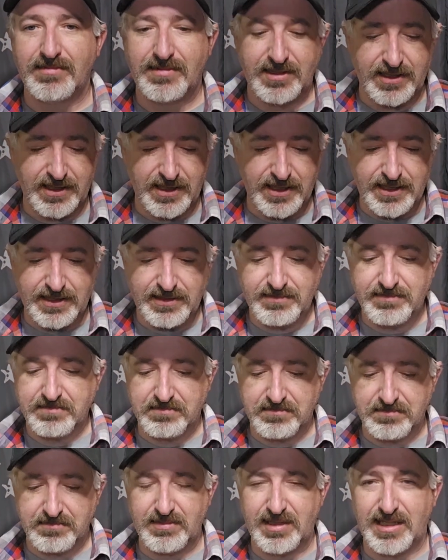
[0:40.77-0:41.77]
The good
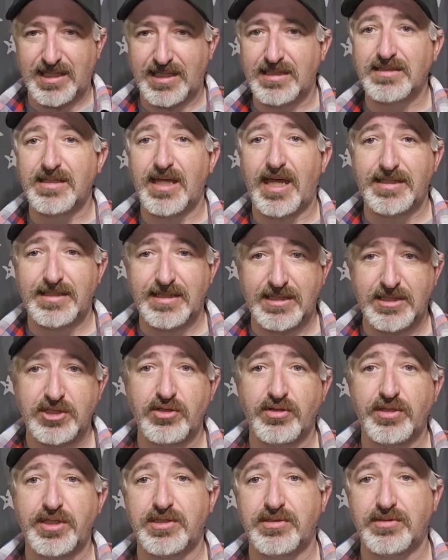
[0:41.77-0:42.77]
is I did
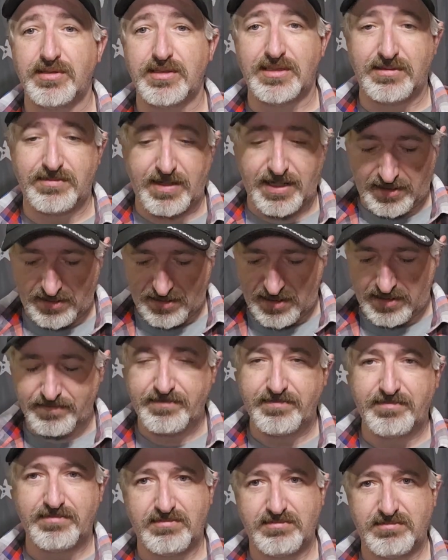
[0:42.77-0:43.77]
enjoy shooting this firearm
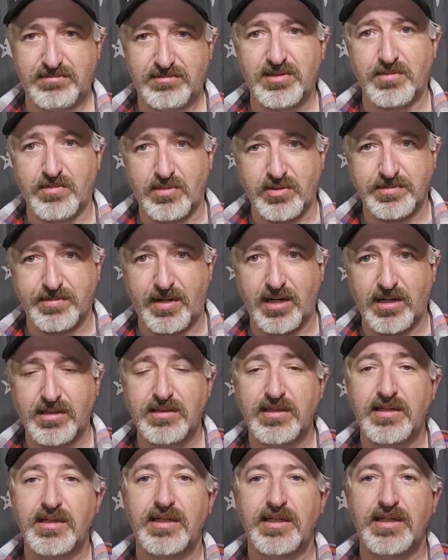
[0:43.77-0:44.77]
for the most part.
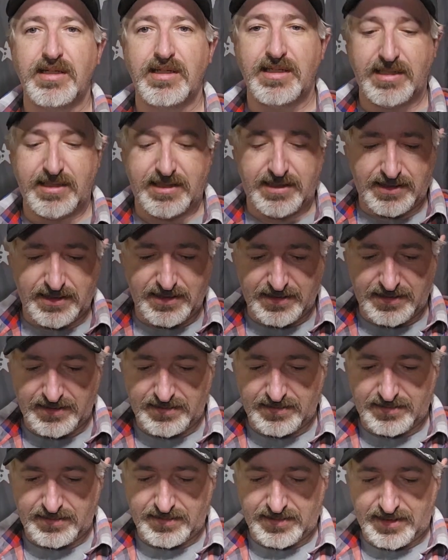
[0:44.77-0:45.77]

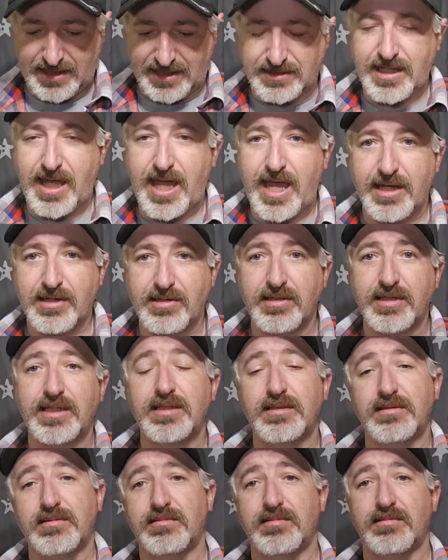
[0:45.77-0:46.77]
It's
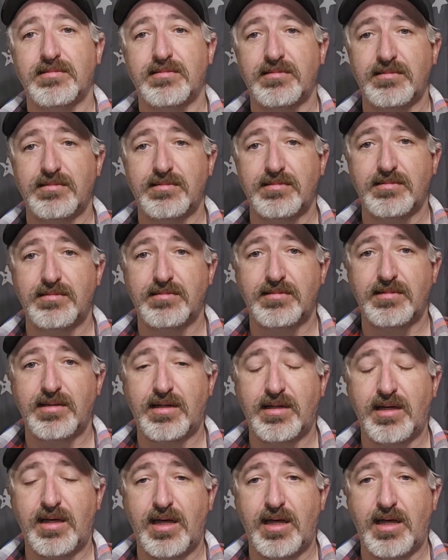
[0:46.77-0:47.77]
accurate,
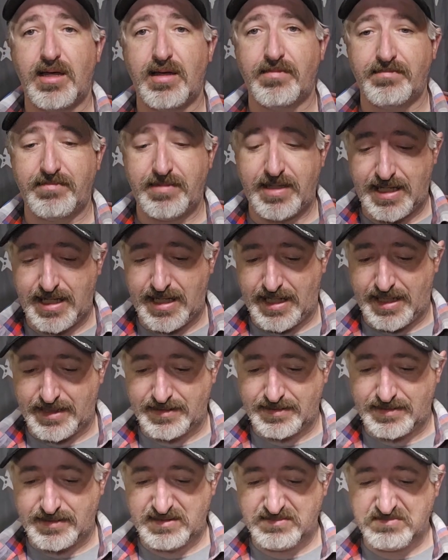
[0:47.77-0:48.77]

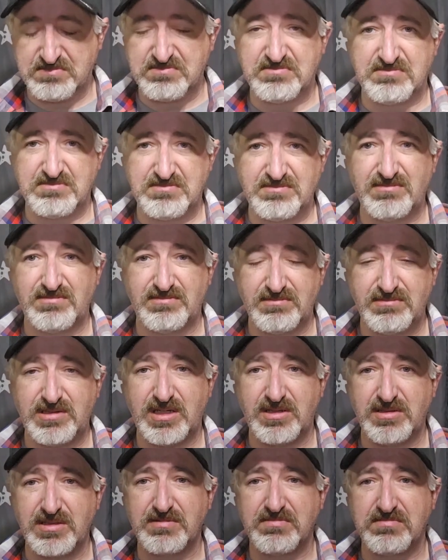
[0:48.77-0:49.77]
and you
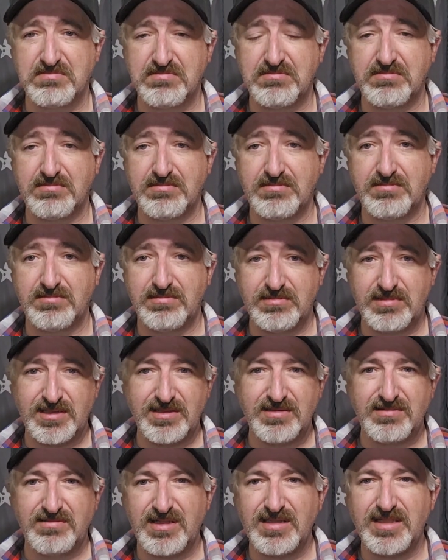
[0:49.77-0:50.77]
know, it
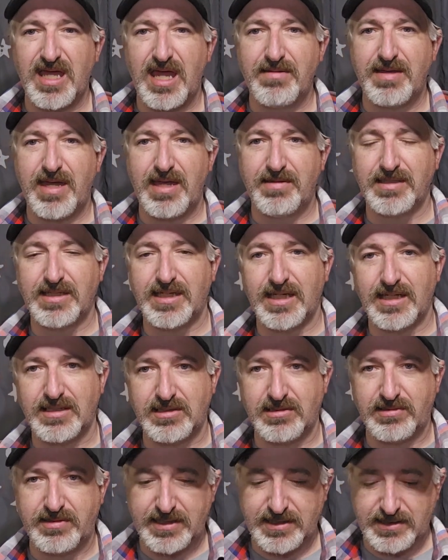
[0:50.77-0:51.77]
doesn't have a heavy kick
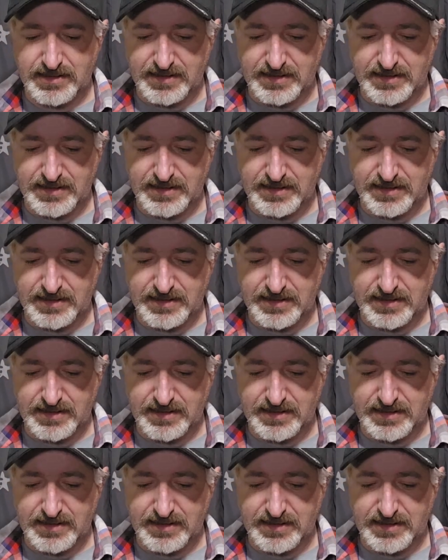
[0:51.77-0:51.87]
to it.